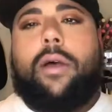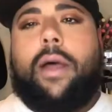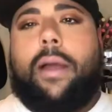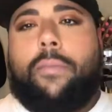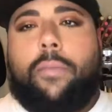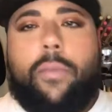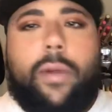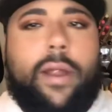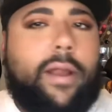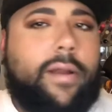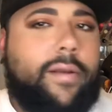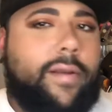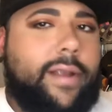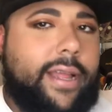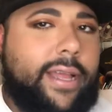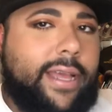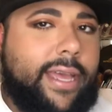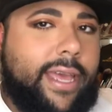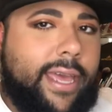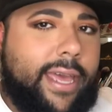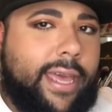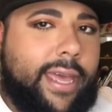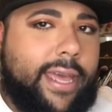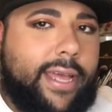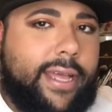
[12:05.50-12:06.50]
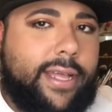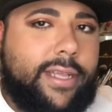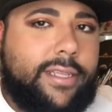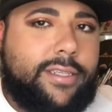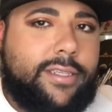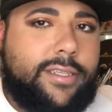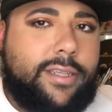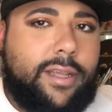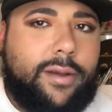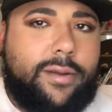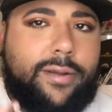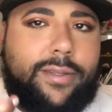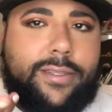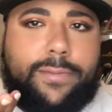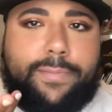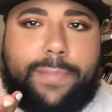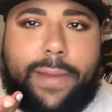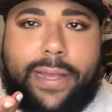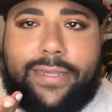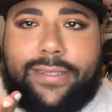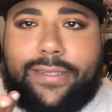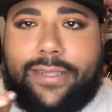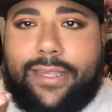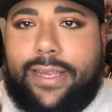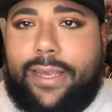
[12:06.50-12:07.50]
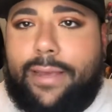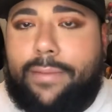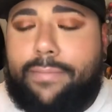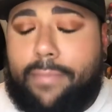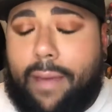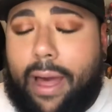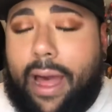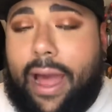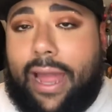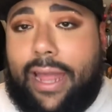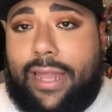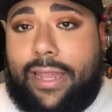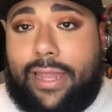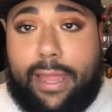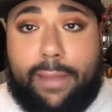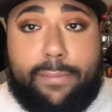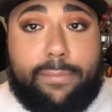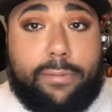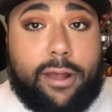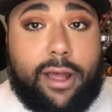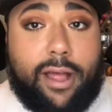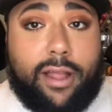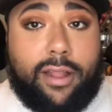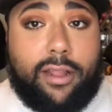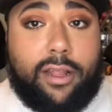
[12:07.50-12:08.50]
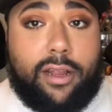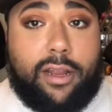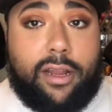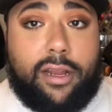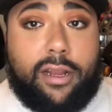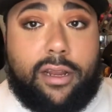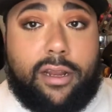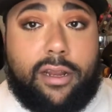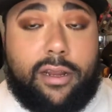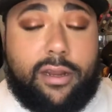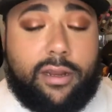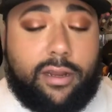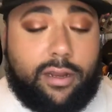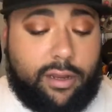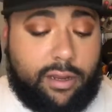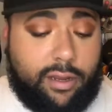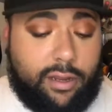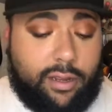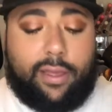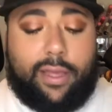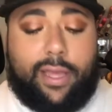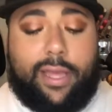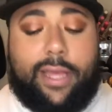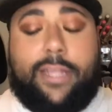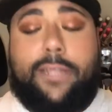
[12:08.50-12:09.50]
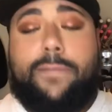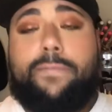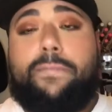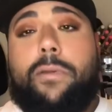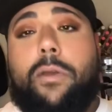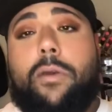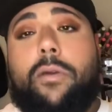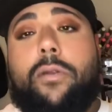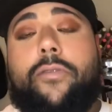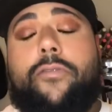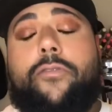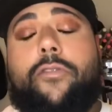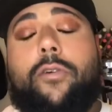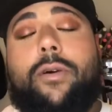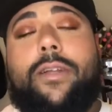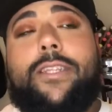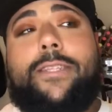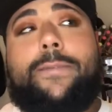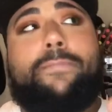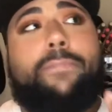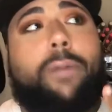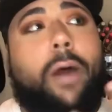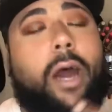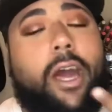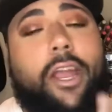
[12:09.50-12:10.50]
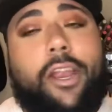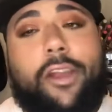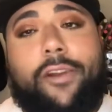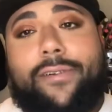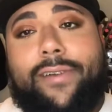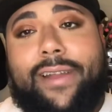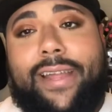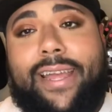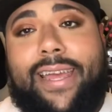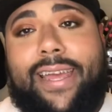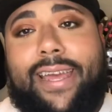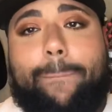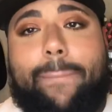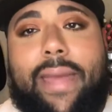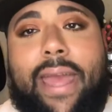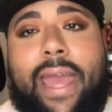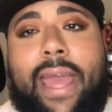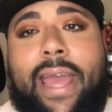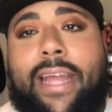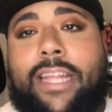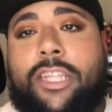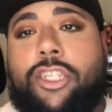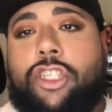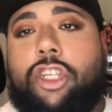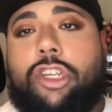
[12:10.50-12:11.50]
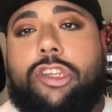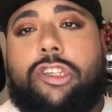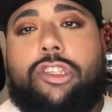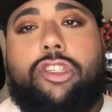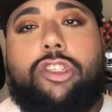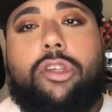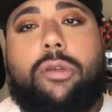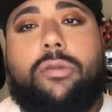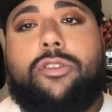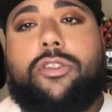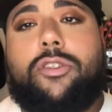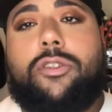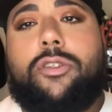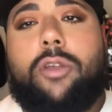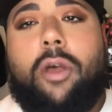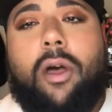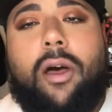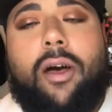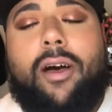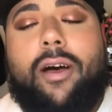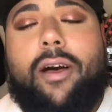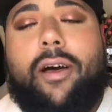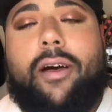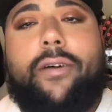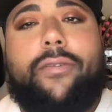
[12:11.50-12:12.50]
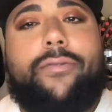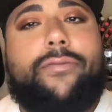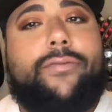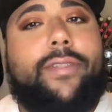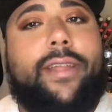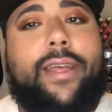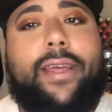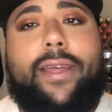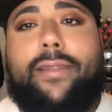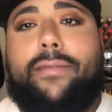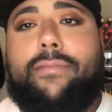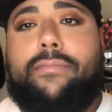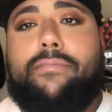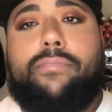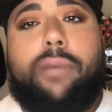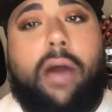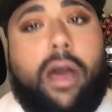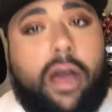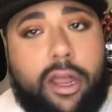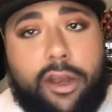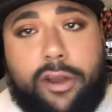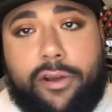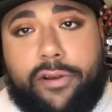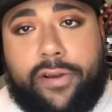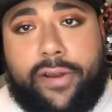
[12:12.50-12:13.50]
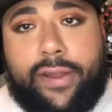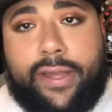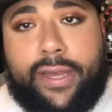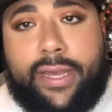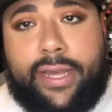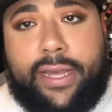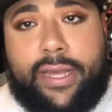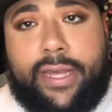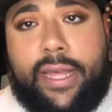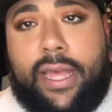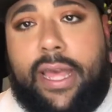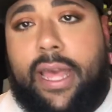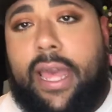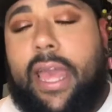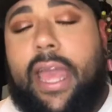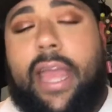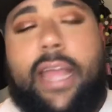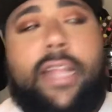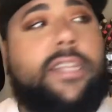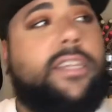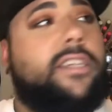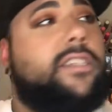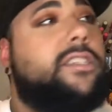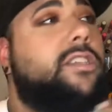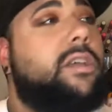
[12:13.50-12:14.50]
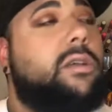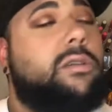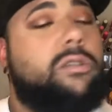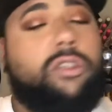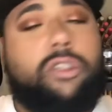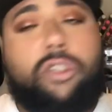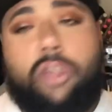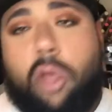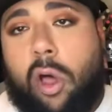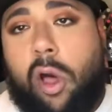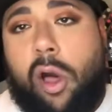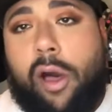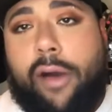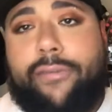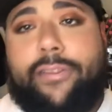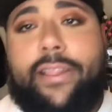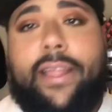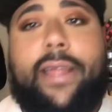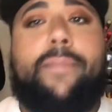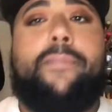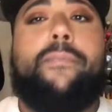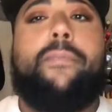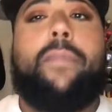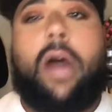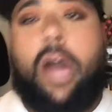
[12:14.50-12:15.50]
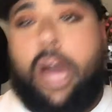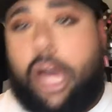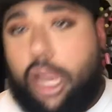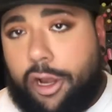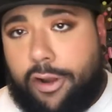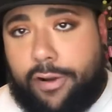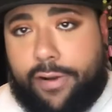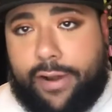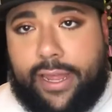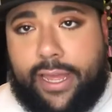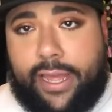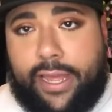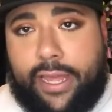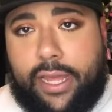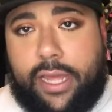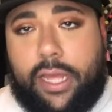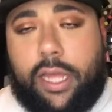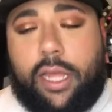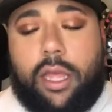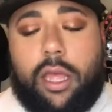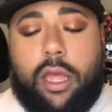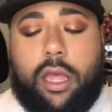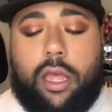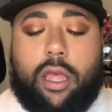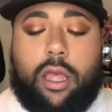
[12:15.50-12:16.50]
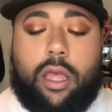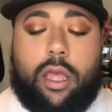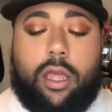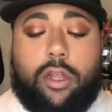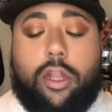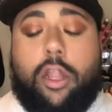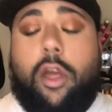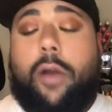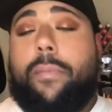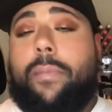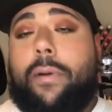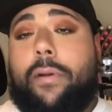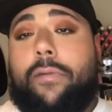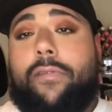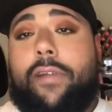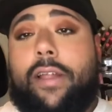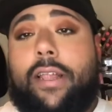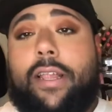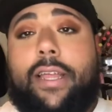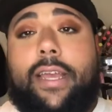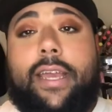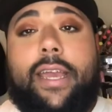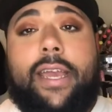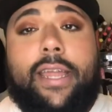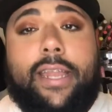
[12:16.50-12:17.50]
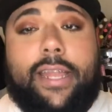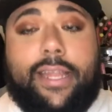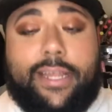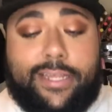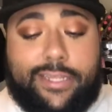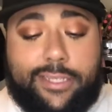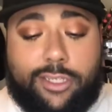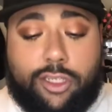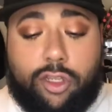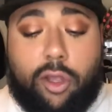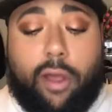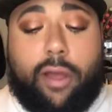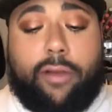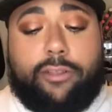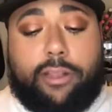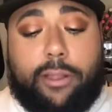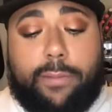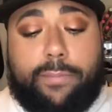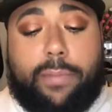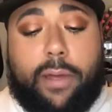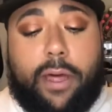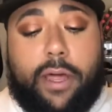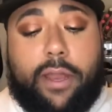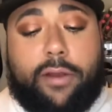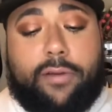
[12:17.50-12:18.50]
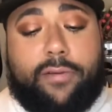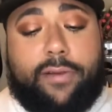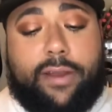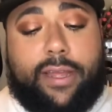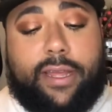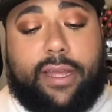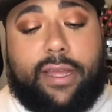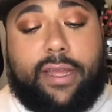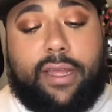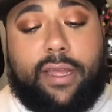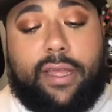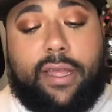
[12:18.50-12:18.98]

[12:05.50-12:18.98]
I'm wearing it, so it's basically my lip color. It's beautiful, it's buttery and just so soft and buttery and just so soft and buttery. No, but really, it is soft and buttery.